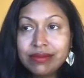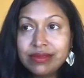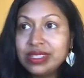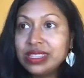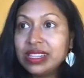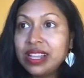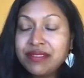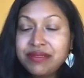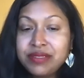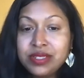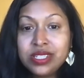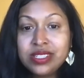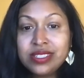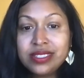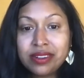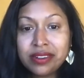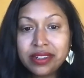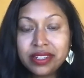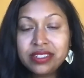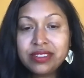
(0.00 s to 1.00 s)
life just
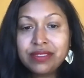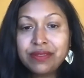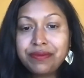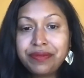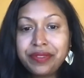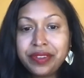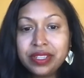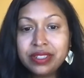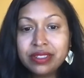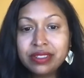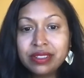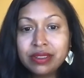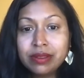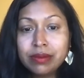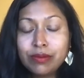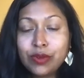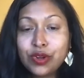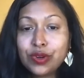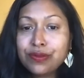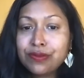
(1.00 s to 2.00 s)
started to feel
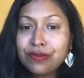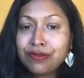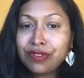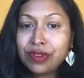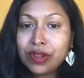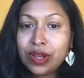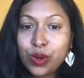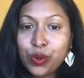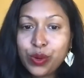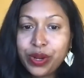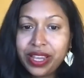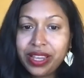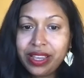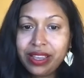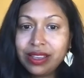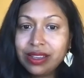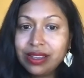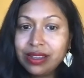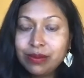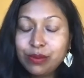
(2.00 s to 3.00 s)
more
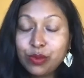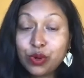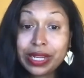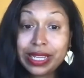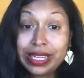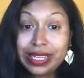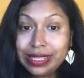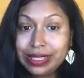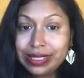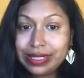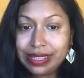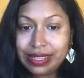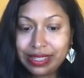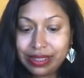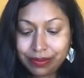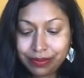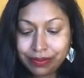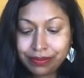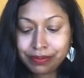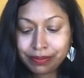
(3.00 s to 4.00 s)
flowing, more
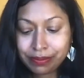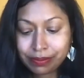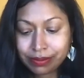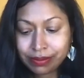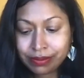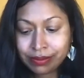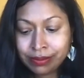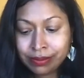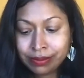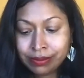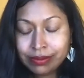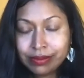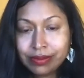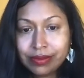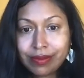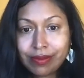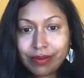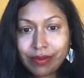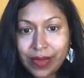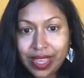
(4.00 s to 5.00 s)
easy.
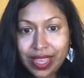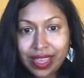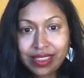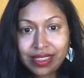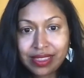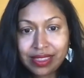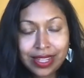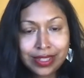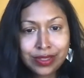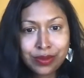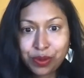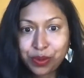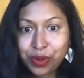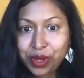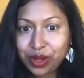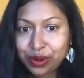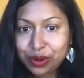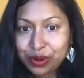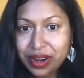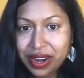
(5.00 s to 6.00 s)
And that's what we
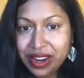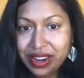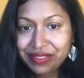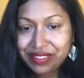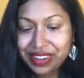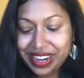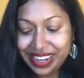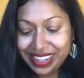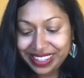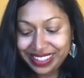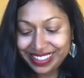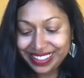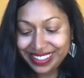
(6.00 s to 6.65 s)
all crave, right?